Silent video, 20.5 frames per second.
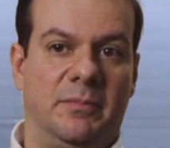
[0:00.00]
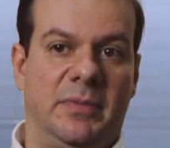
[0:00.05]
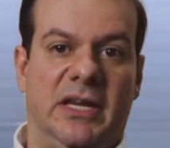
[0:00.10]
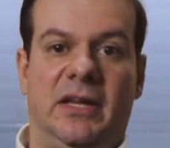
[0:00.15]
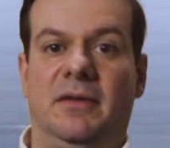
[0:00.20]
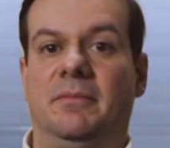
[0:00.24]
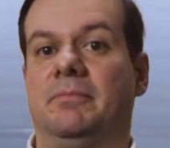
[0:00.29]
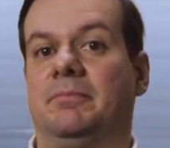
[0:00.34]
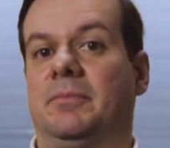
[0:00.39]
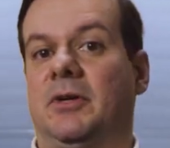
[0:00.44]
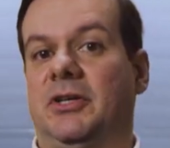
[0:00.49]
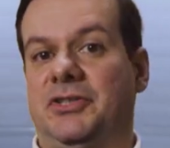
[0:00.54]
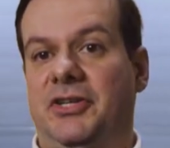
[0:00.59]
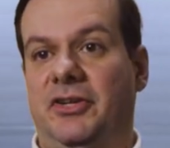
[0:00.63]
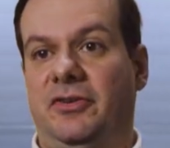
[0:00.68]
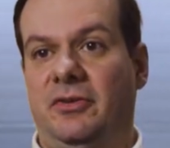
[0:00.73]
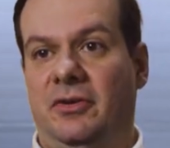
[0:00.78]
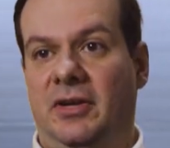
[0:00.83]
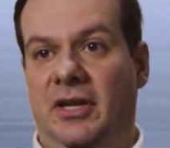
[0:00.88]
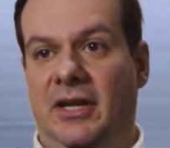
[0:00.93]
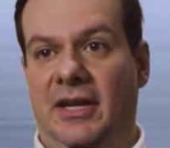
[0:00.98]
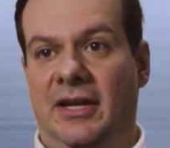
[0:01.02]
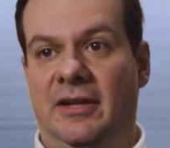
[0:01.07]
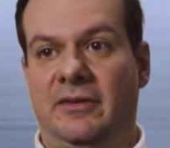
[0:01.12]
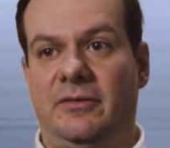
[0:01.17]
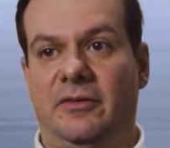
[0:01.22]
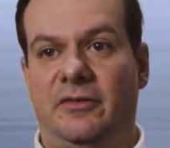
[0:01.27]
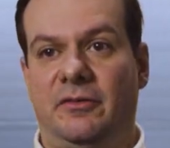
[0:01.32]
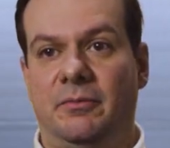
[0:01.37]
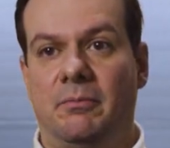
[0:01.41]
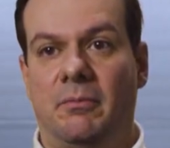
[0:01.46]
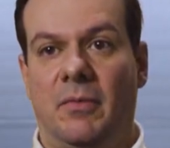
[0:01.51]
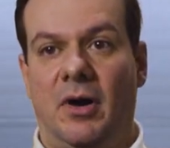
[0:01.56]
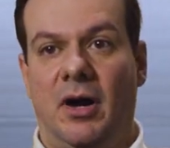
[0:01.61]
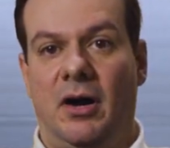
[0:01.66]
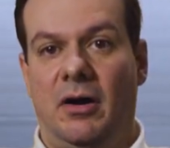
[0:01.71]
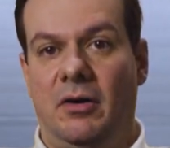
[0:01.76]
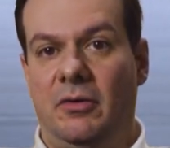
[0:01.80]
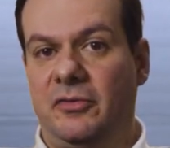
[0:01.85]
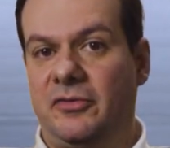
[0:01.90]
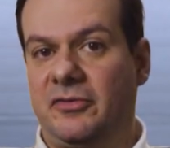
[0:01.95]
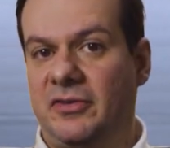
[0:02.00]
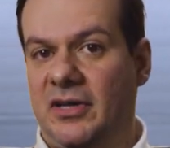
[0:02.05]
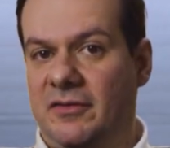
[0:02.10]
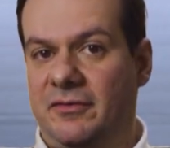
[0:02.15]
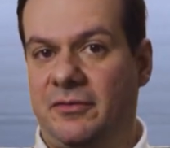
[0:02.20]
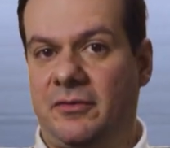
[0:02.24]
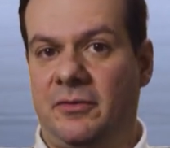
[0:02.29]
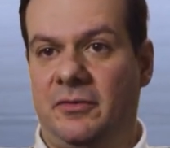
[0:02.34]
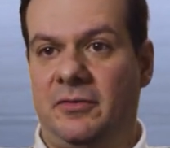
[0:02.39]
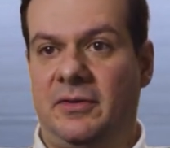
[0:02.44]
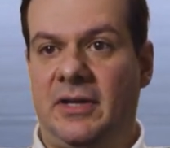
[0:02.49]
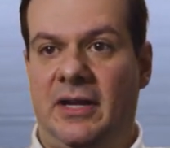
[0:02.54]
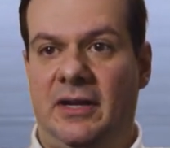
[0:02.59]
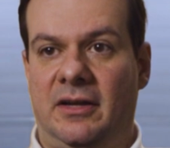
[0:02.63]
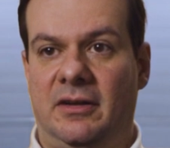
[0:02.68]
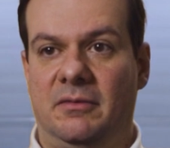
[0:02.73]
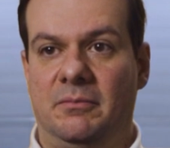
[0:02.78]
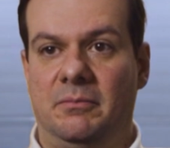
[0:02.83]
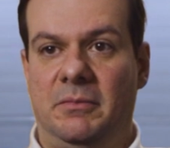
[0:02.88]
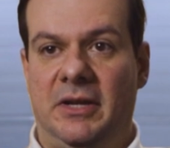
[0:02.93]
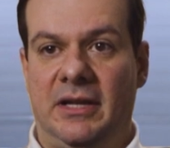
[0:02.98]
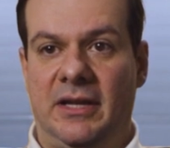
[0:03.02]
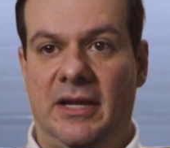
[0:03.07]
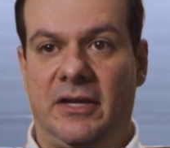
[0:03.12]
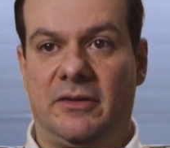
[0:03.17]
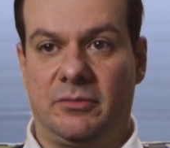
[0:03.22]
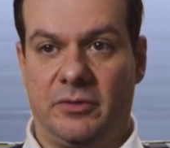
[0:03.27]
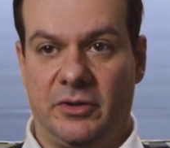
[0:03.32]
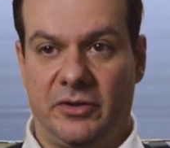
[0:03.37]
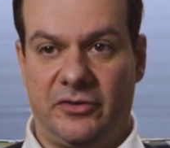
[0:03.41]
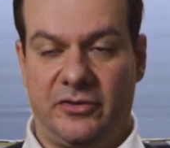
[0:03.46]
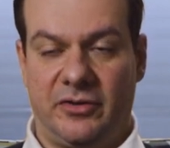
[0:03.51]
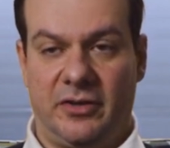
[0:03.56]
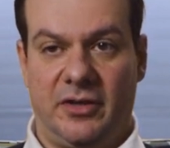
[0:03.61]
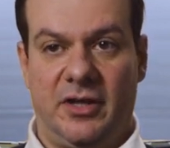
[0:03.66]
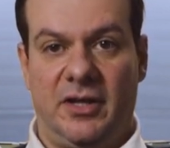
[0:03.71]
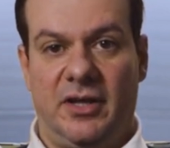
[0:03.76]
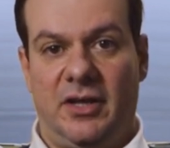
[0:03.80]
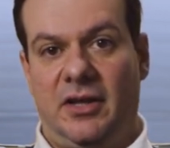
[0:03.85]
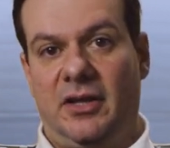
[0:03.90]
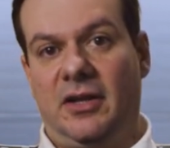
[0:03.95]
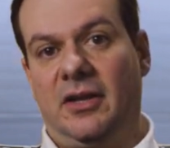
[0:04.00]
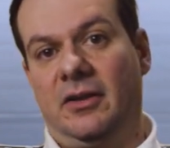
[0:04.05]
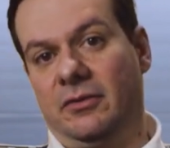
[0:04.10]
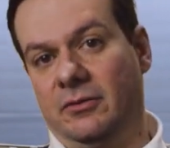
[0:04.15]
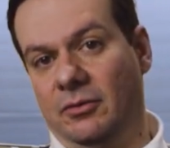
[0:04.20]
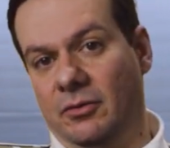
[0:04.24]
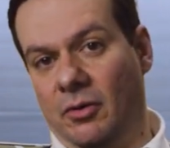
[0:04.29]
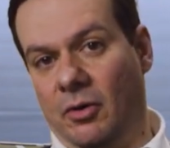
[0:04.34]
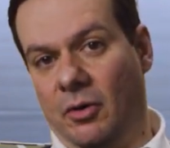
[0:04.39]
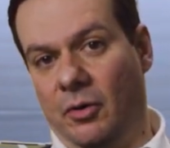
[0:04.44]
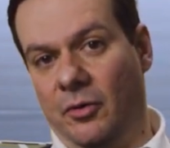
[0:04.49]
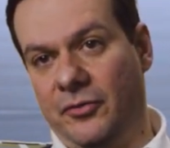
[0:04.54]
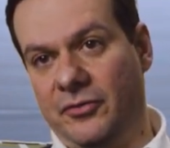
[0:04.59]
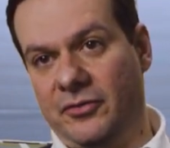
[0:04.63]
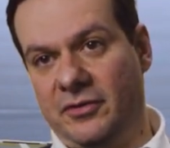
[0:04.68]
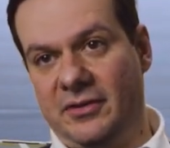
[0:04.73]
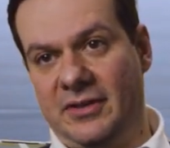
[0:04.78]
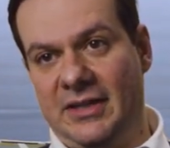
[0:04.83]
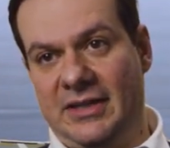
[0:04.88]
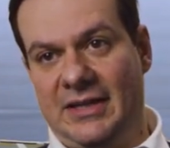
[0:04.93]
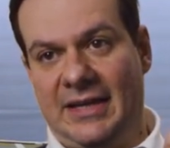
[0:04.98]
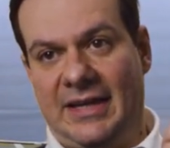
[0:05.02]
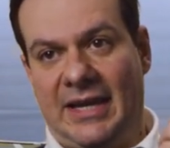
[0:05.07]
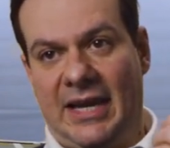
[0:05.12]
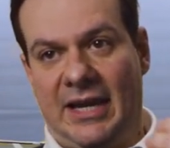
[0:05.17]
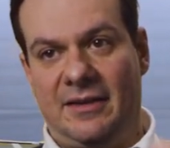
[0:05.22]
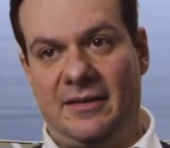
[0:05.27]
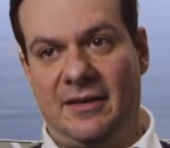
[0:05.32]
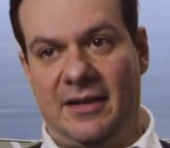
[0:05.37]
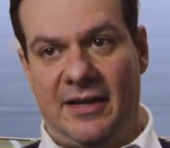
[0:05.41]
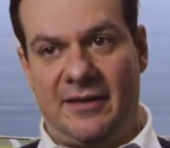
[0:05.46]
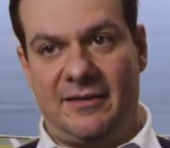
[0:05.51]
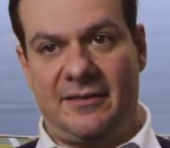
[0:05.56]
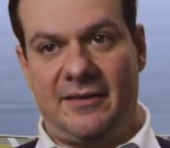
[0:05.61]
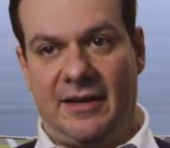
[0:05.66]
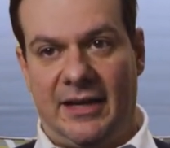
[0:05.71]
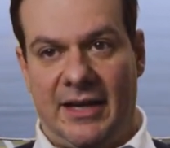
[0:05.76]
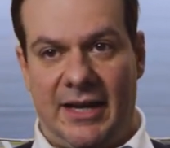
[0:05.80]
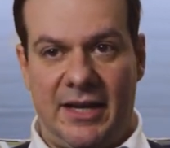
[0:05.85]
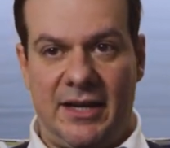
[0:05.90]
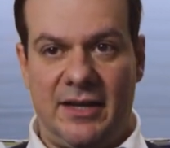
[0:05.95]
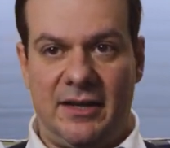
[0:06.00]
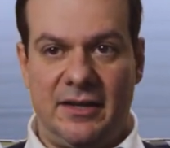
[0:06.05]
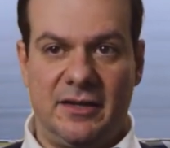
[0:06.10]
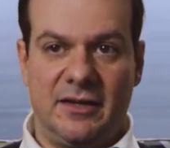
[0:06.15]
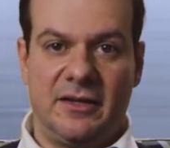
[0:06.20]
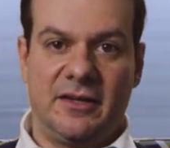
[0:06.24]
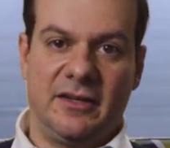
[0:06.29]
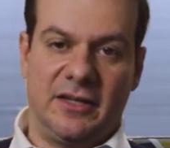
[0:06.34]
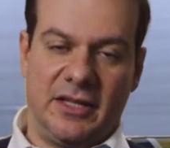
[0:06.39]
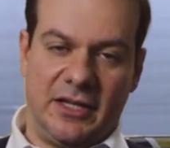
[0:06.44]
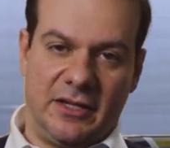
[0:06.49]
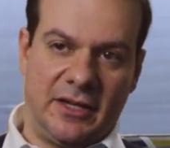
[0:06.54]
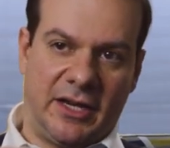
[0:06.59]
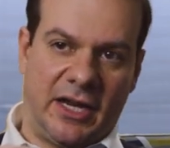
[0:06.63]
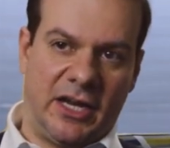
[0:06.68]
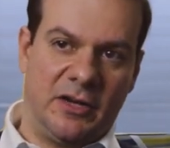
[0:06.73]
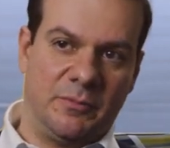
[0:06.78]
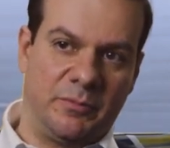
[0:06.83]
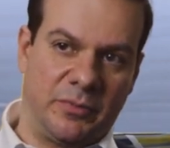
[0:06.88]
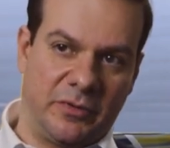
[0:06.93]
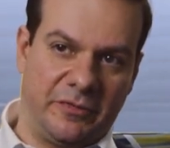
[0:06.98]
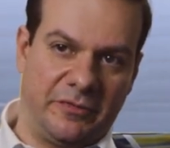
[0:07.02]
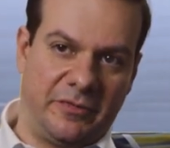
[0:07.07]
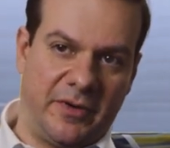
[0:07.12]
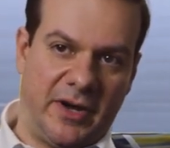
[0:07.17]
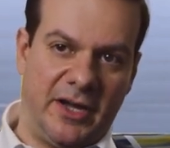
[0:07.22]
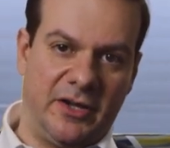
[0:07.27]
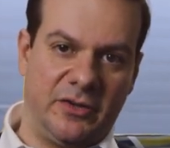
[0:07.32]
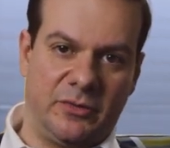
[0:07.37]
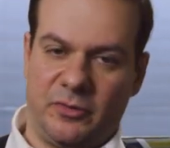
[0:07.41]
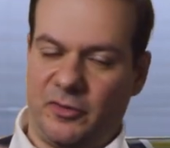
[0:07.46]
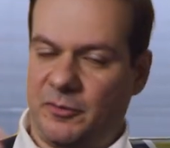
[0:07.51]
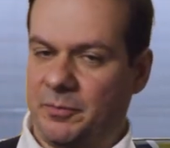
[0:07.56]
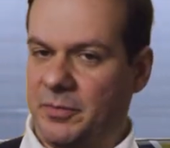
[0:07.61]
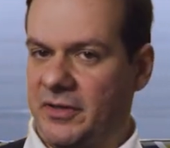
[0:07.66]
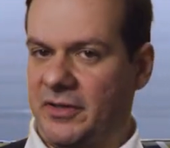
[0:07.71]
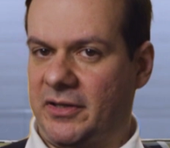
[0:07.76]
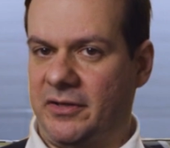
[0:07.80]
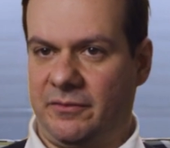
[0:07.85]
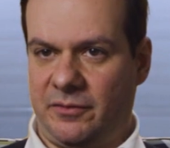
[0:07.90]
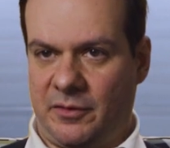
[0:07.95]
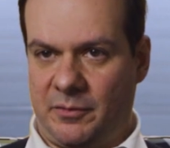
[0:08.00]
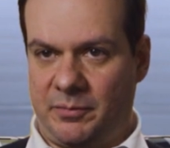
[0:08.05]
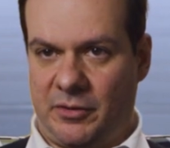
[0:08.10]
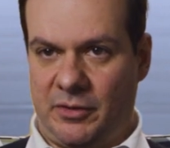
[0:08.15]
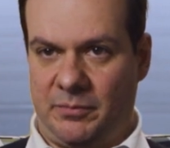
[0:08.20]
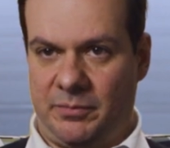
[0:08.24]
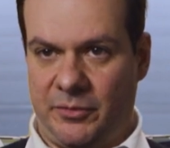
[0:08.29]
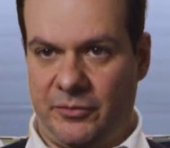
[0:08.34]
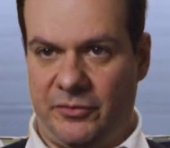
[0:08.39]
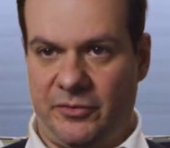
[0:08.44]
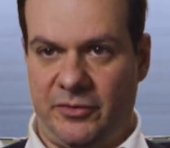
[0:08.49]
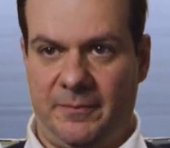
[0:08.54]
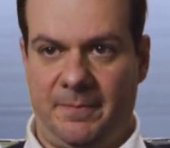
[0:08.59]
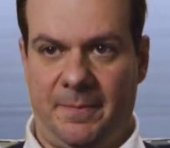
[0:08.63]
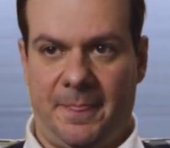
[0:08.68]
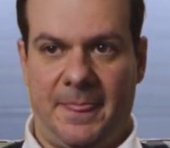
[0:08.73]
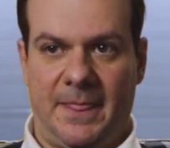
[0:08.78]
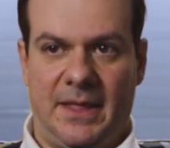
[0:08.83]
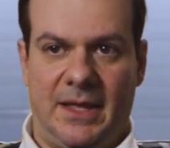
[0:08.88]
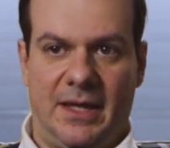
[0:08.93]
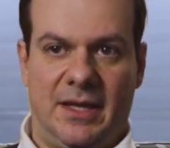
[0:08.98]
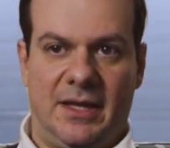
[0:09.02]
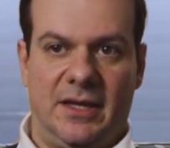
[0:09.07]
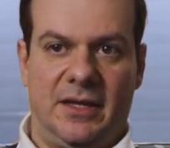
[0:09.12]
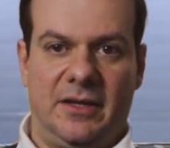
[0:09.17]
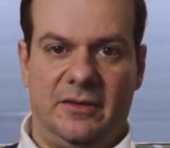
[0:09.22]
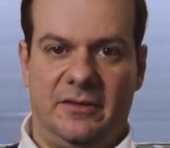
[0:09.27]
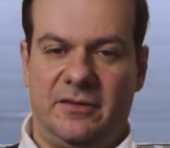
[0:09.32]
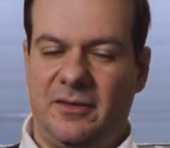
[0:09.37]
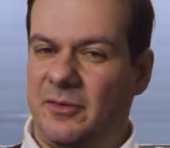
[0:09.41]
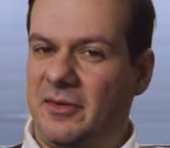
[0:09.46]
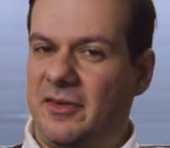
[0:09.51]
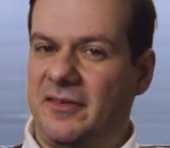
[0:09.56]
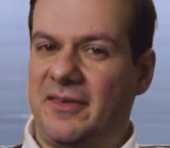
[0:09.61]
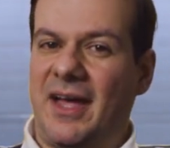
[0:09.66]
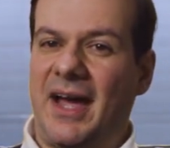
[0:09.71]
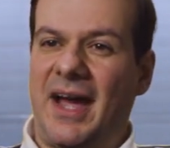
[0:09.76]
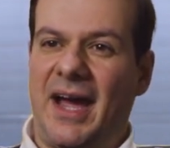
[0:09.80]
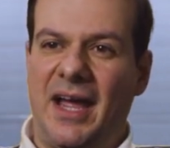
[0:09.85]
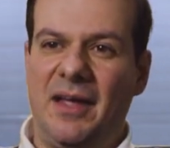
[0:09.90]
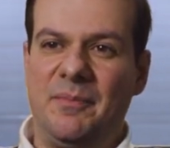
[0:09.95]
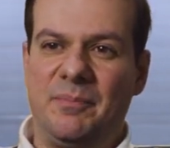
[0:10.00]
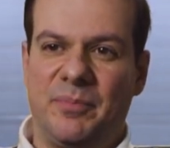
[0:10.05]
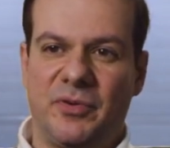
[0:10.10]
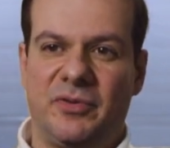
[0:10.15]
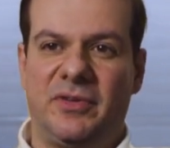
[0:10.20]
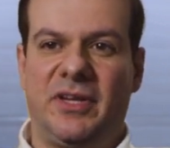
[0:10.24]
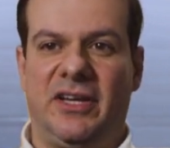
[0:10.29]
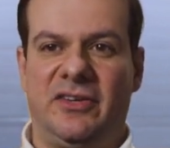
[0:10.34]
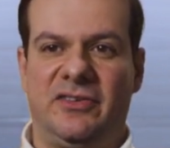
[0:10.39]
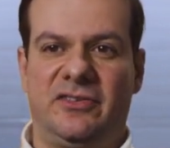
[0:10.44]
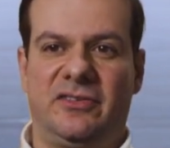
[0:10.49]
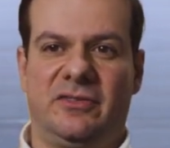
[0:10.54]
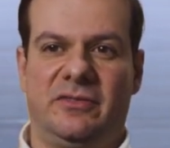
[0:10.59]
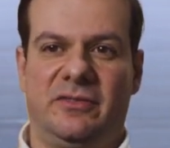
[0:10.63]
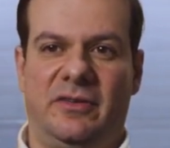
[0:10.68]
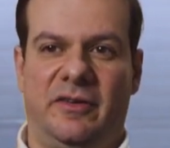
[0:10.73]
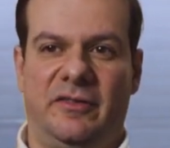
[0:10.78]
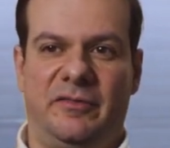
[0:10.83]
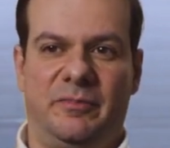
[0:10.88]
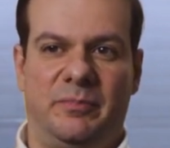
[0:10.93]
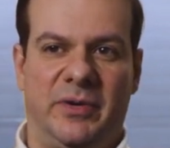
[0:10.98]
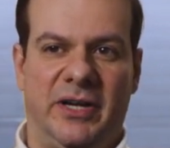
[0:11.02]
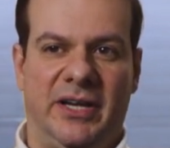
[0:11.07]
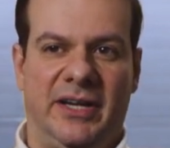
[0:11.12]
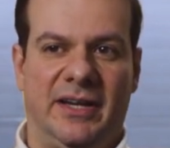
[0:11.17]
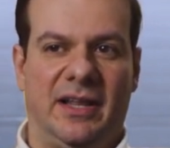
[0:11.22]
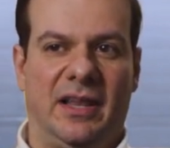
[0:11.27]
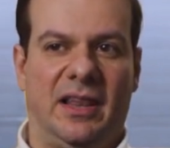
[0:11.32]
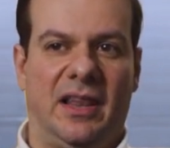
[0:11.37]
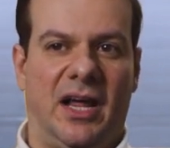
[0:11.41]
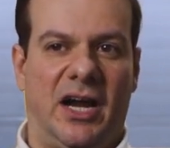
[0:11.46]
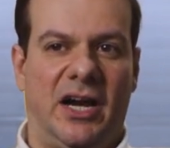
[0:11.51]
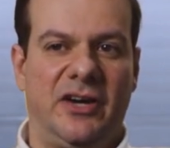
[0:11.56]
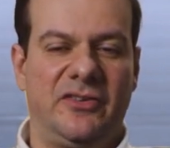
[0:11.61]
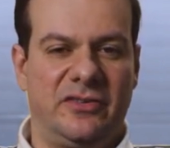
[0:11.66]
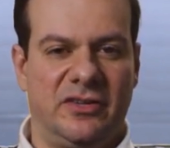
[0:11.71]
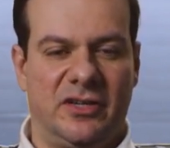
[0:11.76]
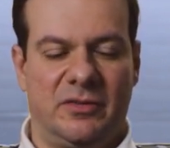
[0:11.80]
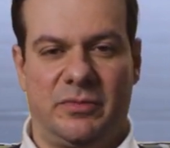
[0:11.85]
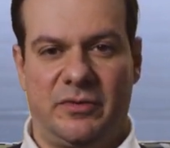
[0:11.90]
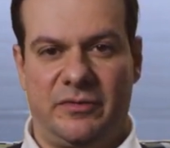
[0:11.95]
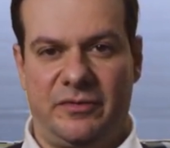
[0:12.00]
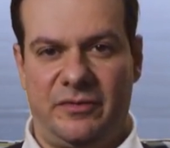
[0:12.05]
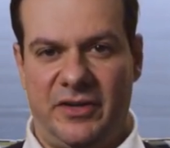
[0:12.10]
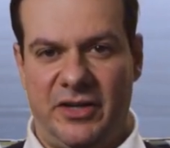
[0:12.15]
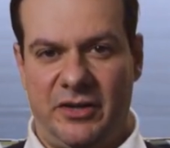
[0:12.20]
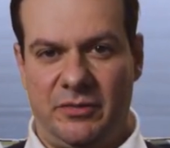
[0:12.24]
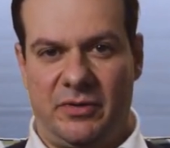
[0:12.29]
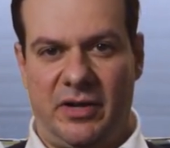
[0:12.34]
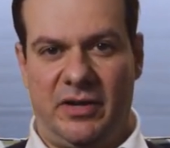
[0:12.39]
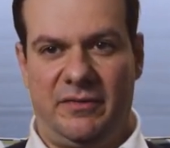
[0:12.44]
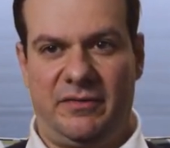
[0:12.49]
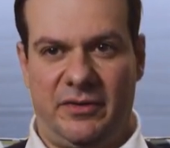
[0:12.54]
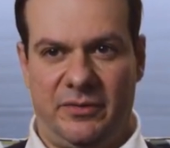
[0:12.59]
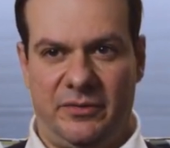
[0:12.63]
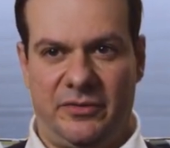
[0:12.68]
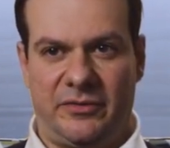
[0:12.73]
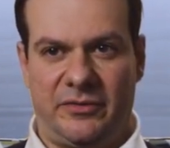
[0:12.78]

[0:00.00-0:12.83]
be partitioned into small self-contained mid-networks to host dedicated SLA, dedicated profile to a specific purpose. So there's a high potential of bringing a large number of new revenue